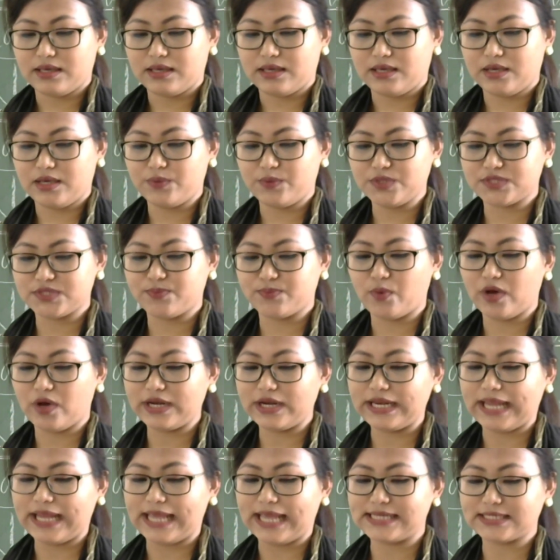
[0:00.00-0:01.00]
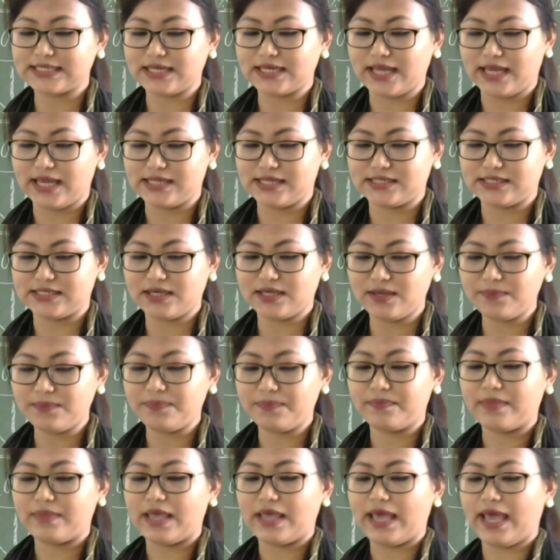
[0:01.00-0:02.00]
He was born in
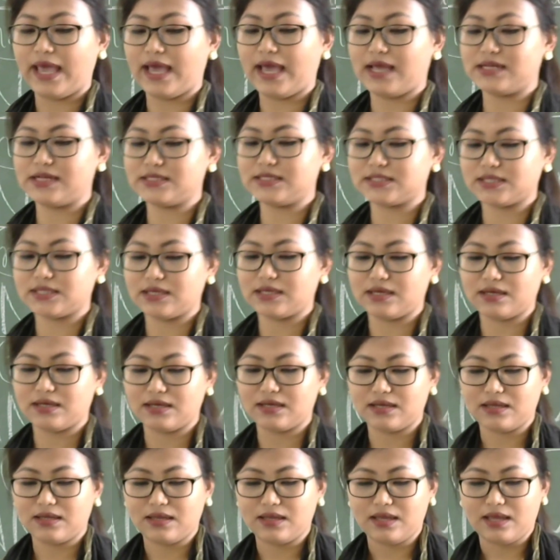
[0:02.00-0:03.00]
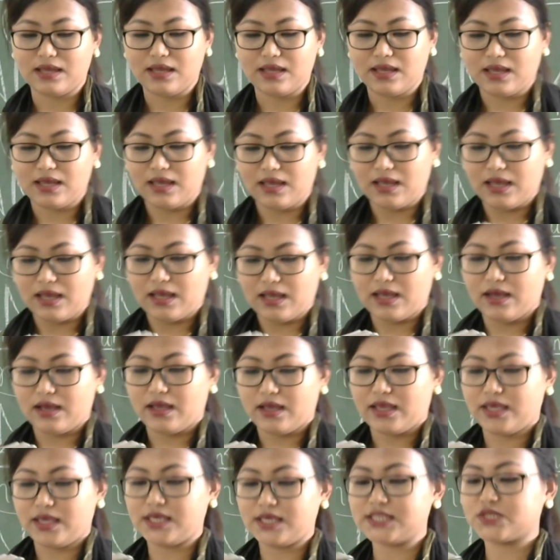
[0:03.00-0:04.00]
1880 and
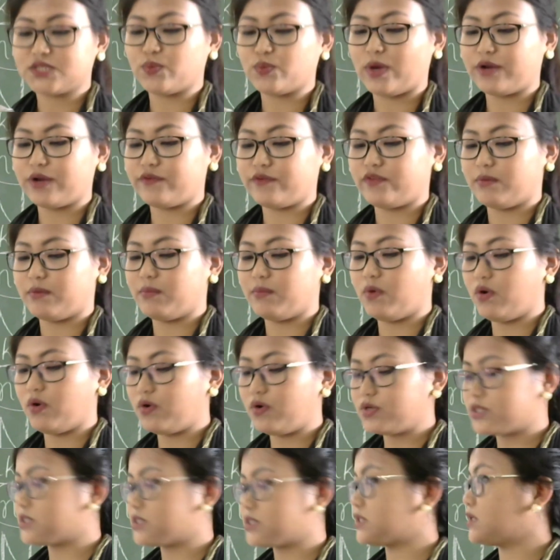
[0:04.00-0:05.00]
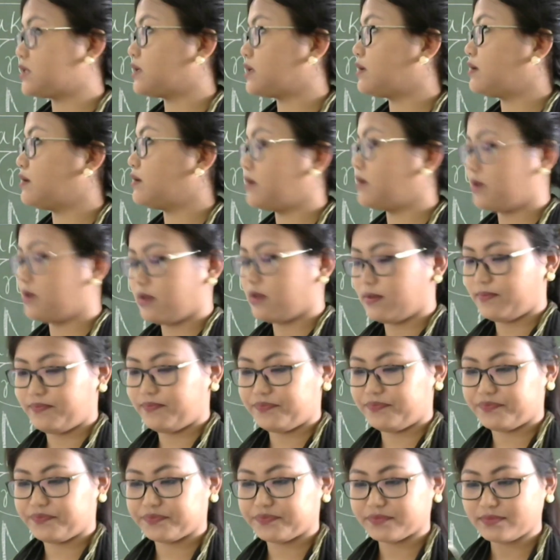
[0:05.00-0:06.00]
he's one of the most
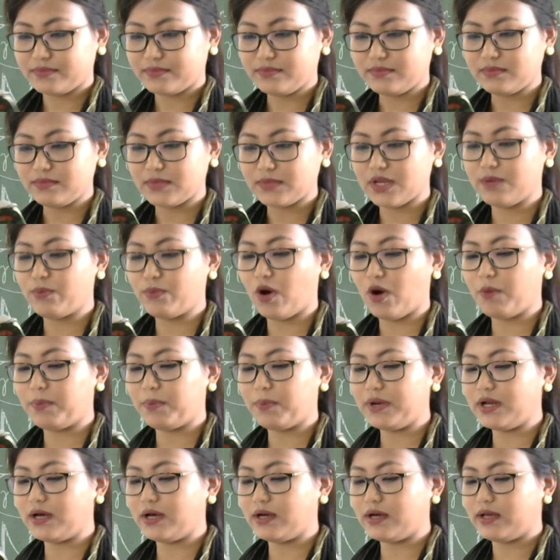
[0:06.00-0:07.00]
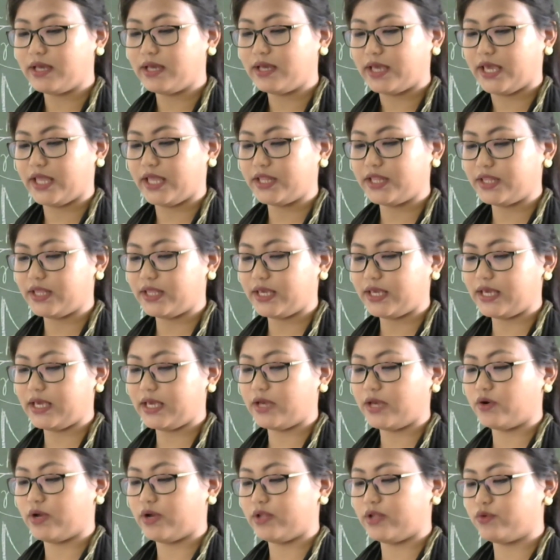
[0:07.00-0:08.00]
popular
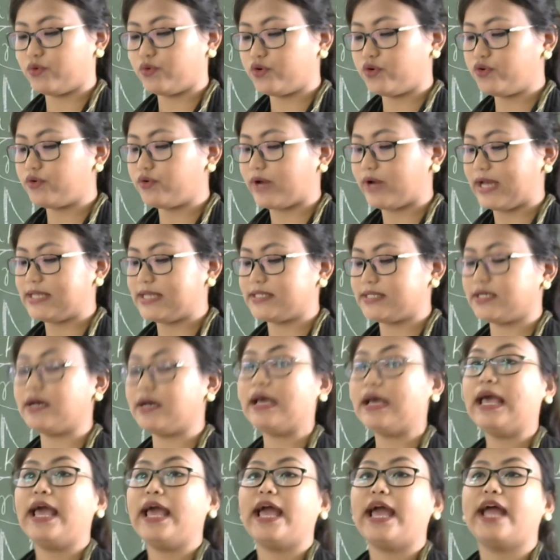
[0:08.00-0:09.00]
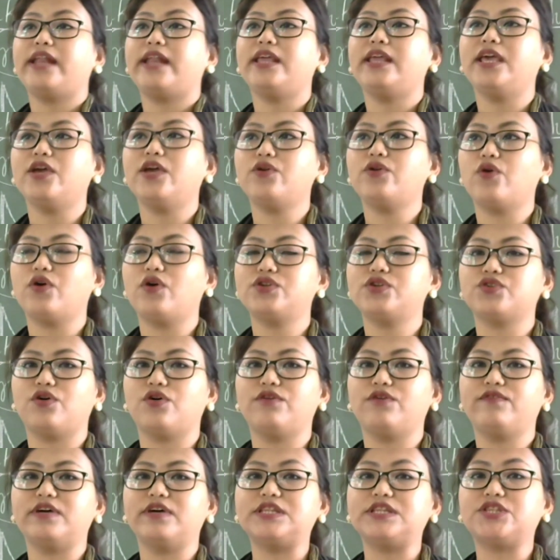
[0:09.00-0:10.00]
Hindi and Urdu writer, and he wrote
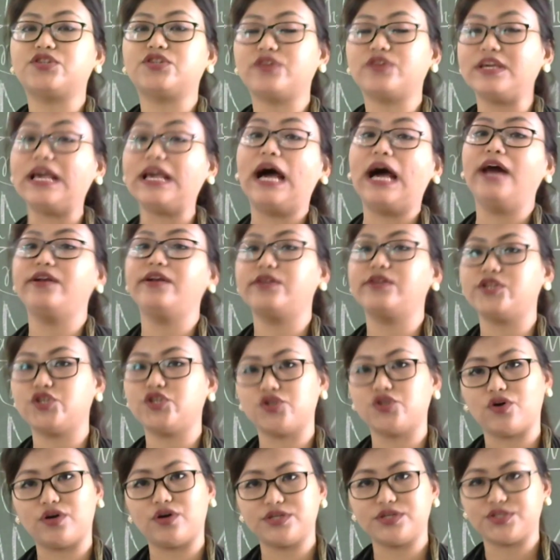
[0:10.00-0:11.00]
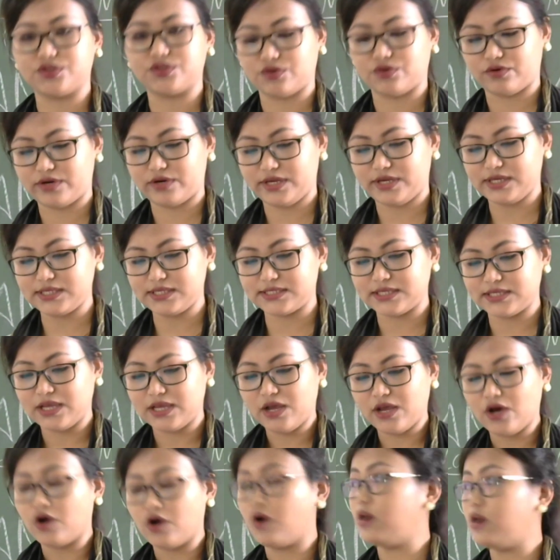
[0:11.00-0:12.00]
over 300 short stories,
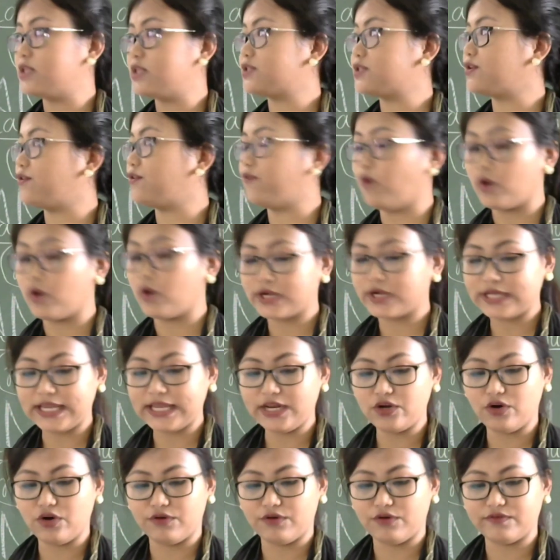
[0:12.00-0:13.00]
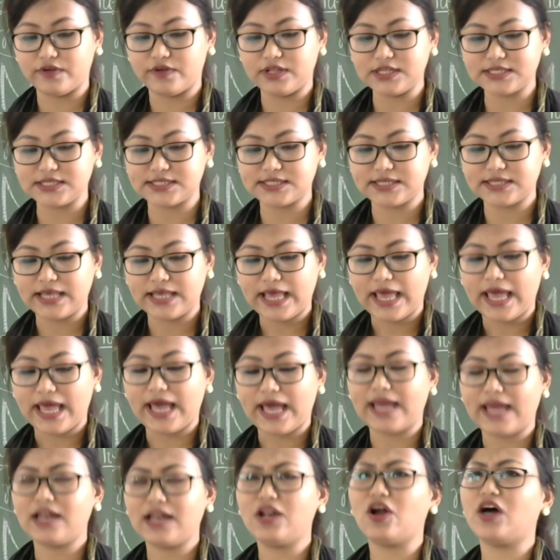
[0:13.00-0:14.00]
also 14 novels
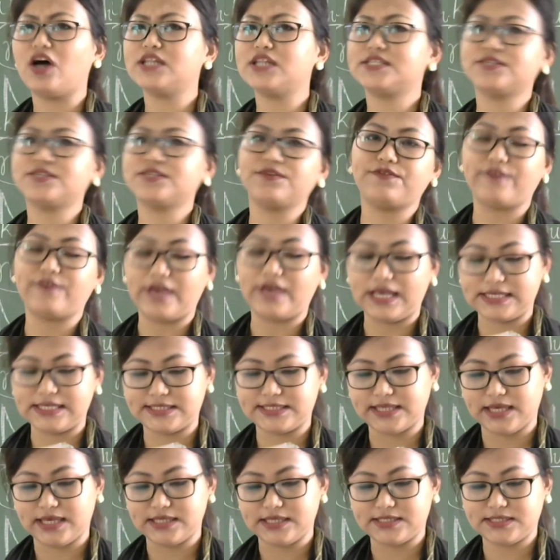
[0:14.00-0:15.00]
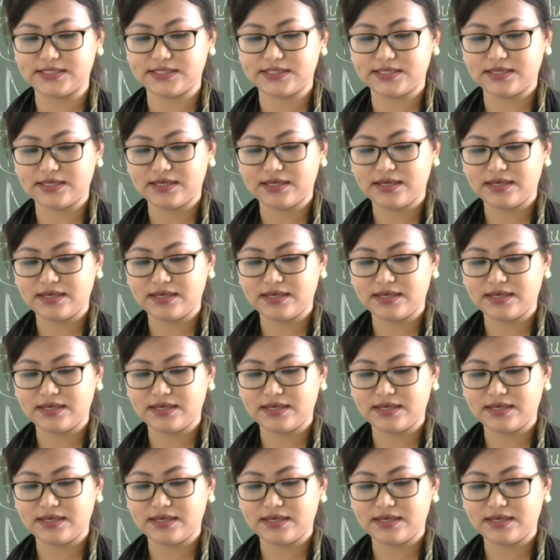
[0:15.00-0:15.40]
and lots of essays.